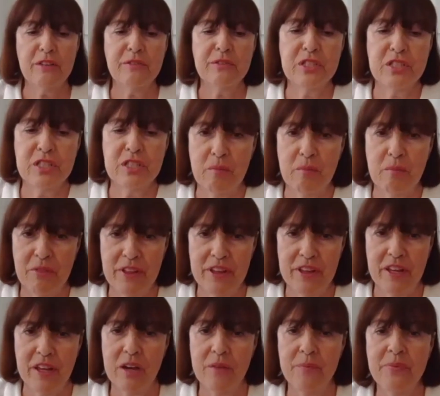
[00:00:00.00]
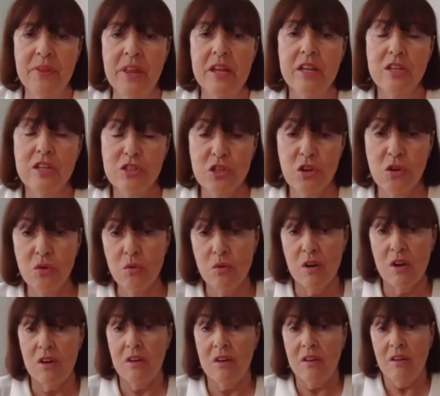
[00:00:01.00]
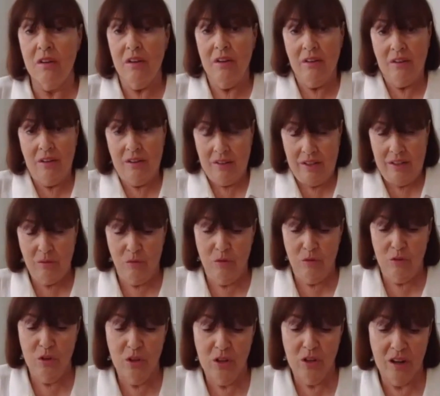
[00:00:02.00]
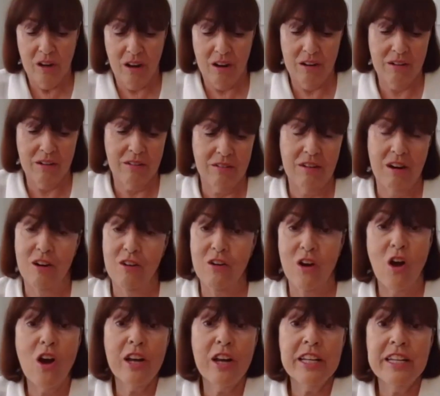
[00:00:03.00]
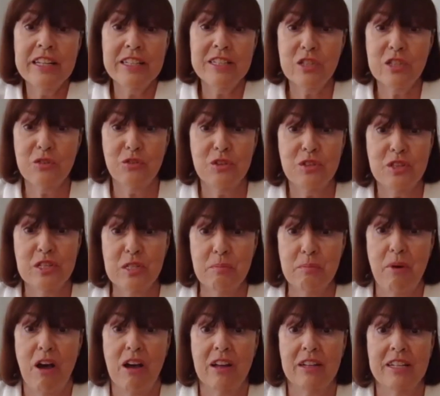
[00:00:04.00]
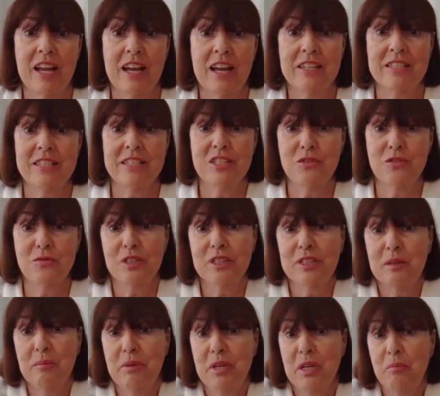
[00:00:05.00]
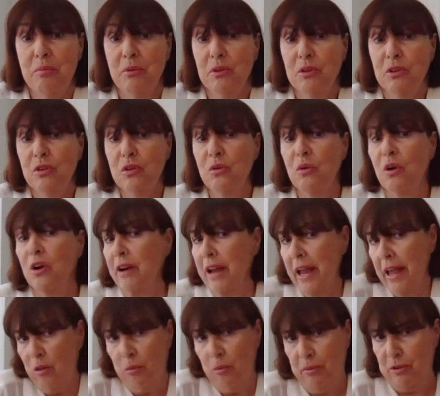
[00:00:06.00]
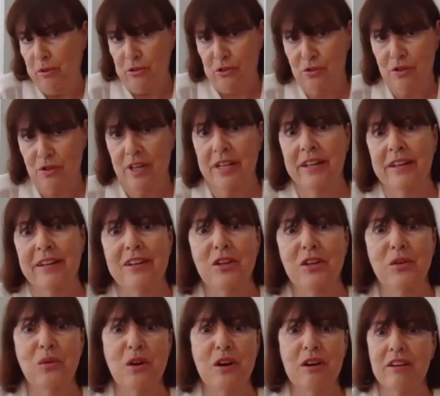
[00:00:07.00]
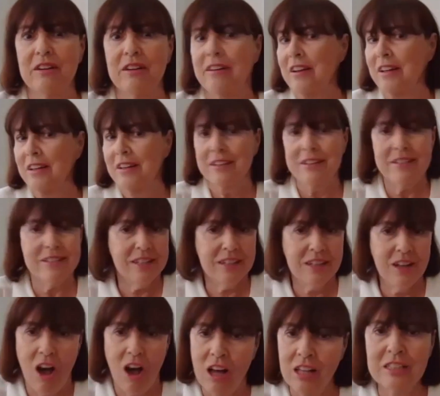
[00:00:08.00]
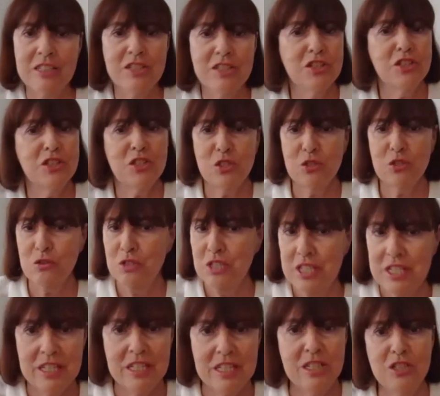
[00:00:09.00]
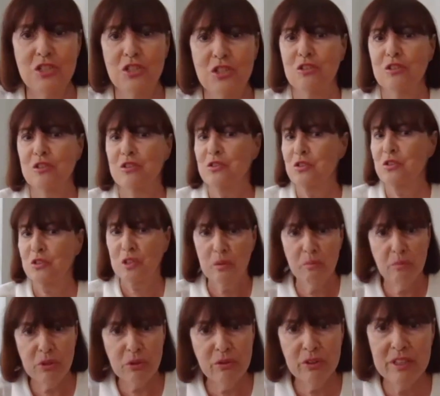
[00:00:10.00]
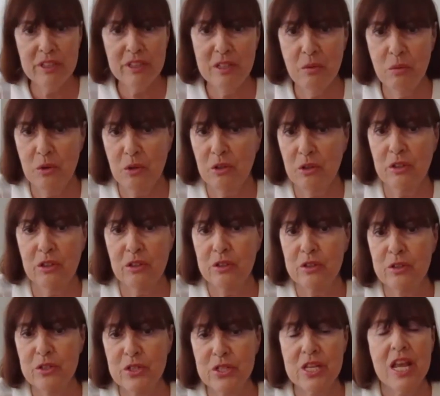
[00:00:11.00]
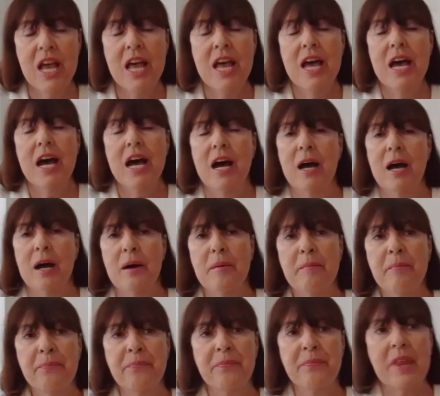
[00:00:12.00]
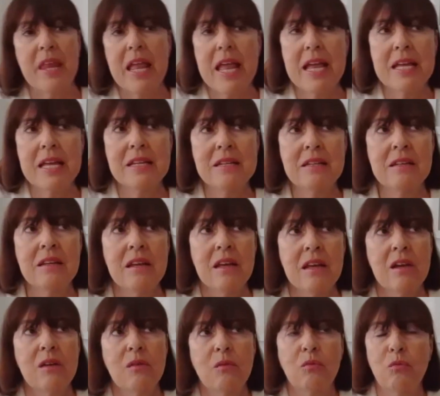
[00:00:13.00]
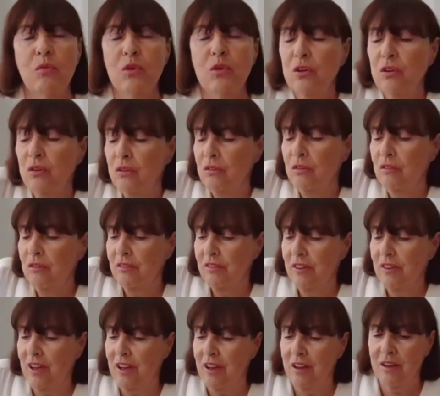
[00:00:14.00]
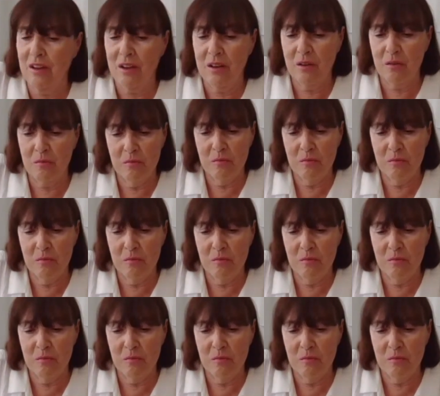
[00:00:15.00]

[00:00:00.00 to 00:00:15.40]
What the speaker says: of something. So our audience for this podcast is really people who are helpers, right? Who are psychologists or teachers or community workers, and we're uh,